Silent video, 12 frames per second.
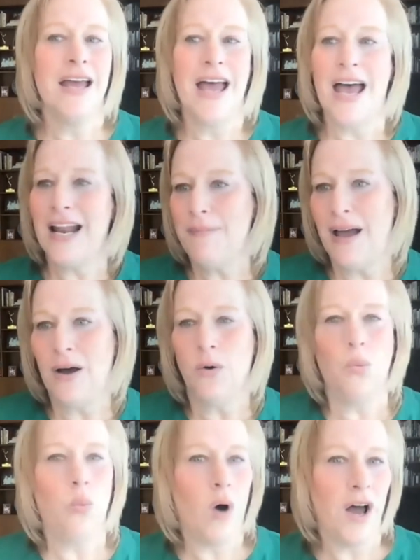at
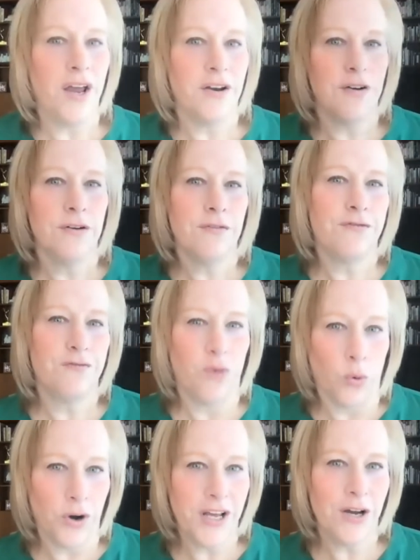about
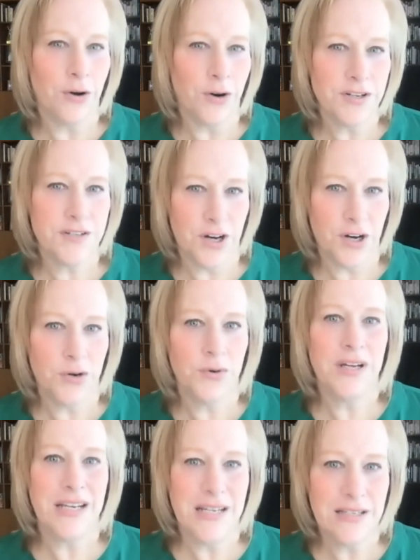1:40 or
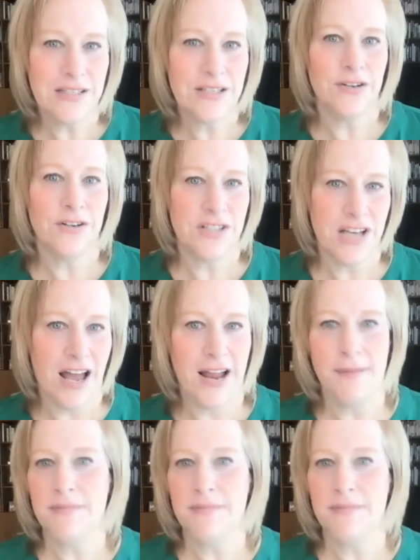so Eastern time,